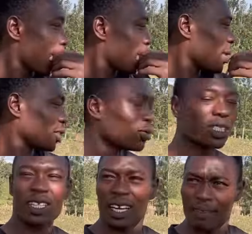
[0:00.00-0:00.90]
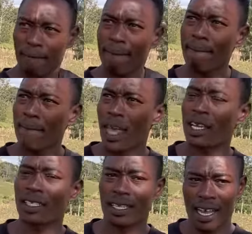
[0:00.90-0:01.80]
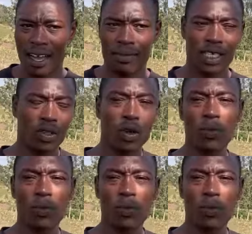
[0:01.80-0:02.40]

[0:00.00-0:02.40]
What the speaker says: But it comes and goes. Yeah, it's come and go.